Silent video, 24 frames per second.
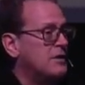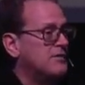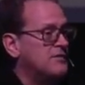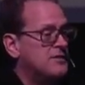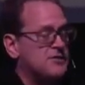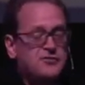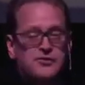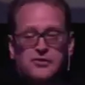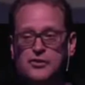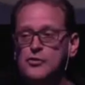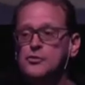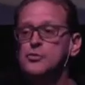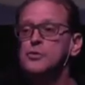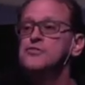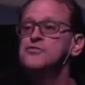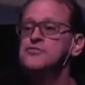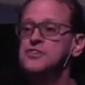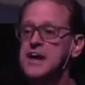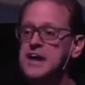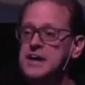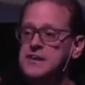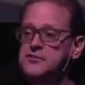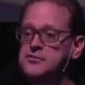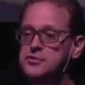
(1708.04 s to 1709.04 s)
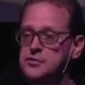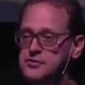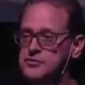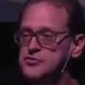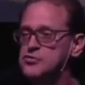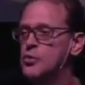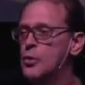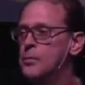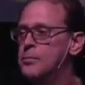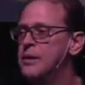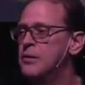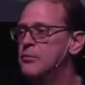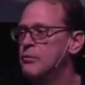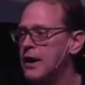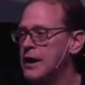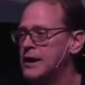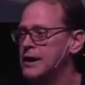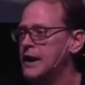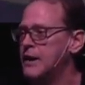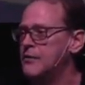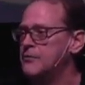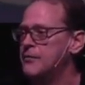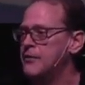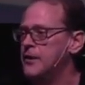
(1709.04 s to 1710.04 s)
The children's entrance will be
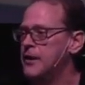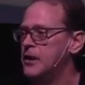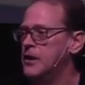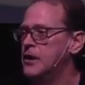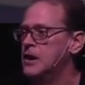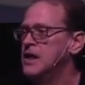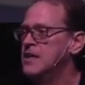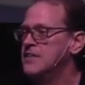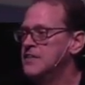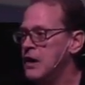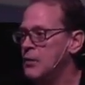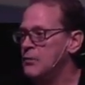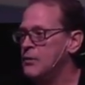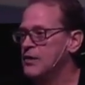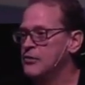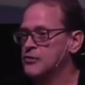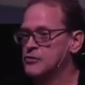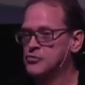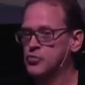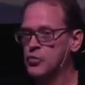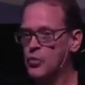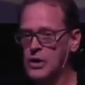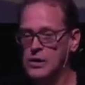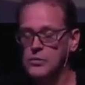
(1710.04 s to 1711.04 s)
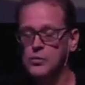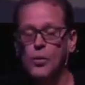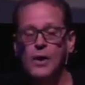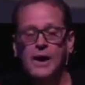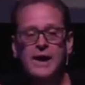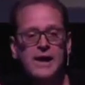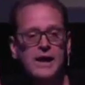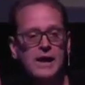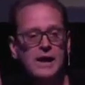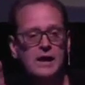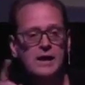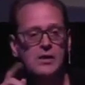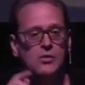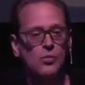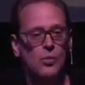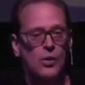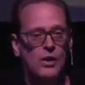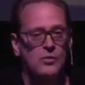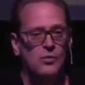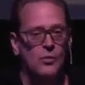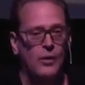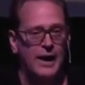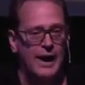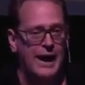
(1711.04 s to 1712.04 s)
right out there. That way there's one way in and
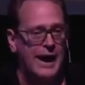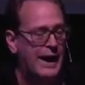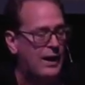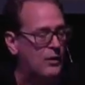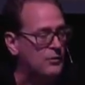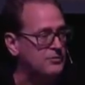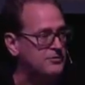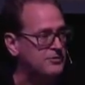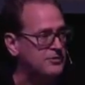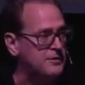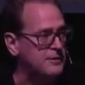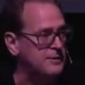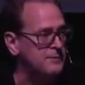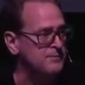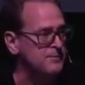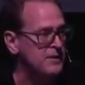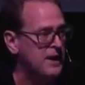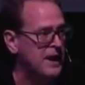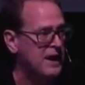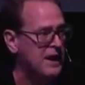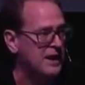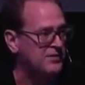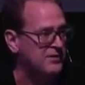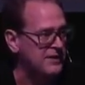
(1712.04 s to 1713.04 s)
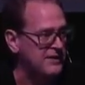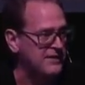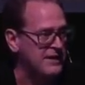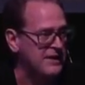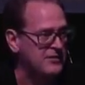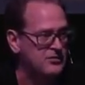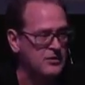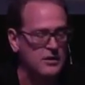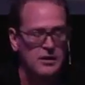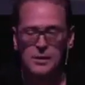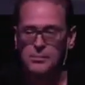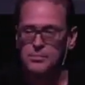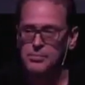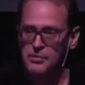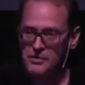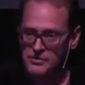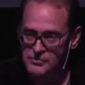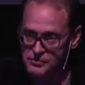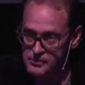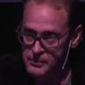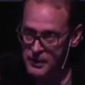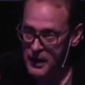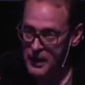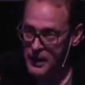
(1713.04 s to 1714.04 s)
one way out. And I think that's going
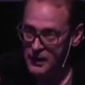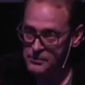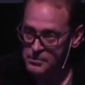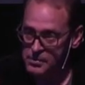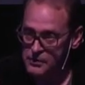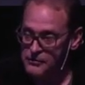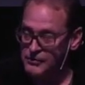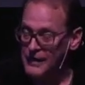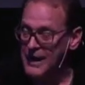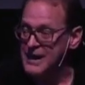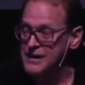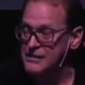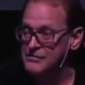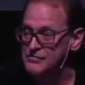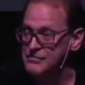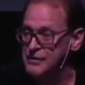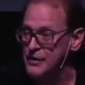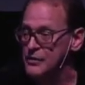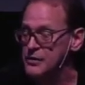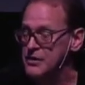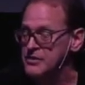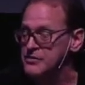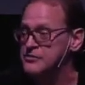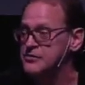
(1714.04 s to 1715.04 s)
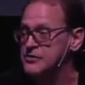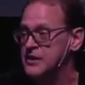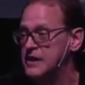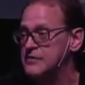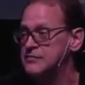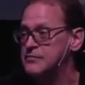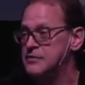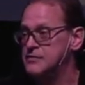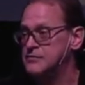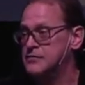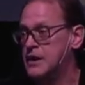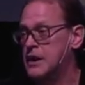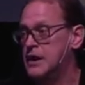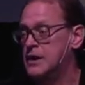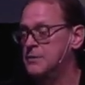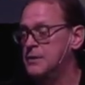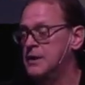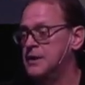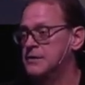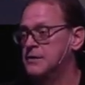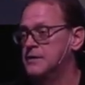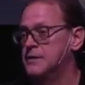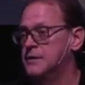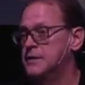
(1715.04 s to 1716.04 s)
to provide a very safe
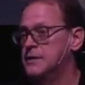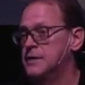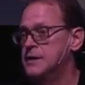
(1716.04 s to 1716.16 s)
environment.